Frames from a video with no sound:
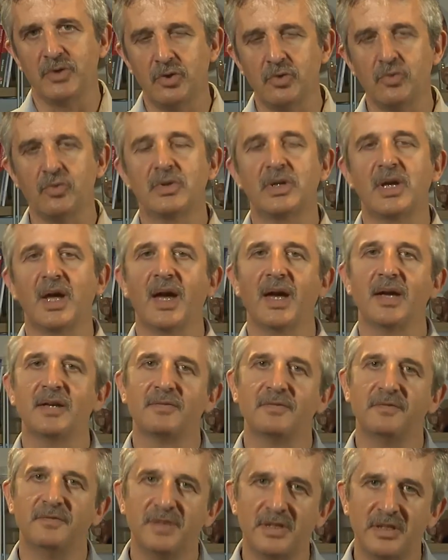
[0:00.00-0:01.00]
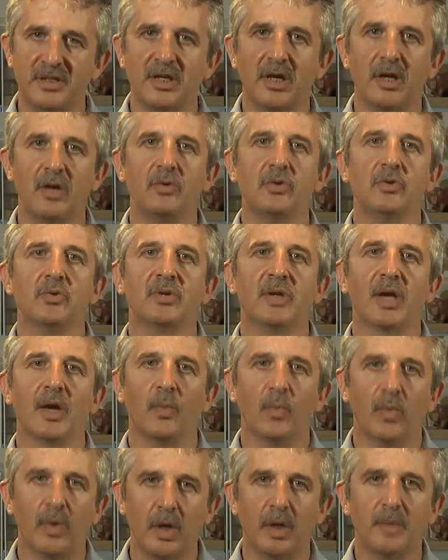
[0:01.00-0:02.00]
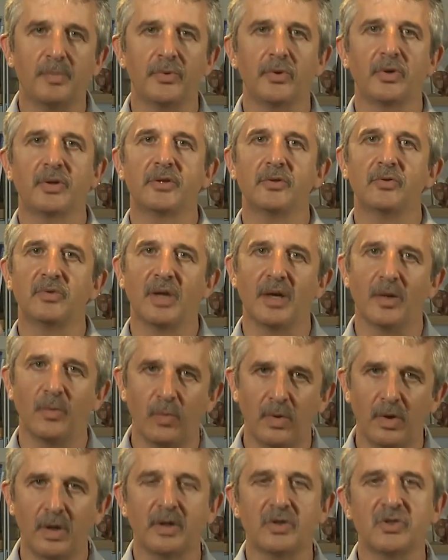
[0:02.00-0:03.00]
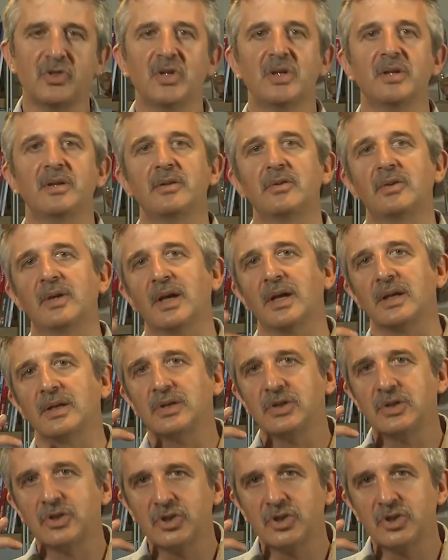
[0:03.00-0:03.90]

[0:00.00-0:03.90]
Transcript: You get video, you get workbooks, you get worksheets, you get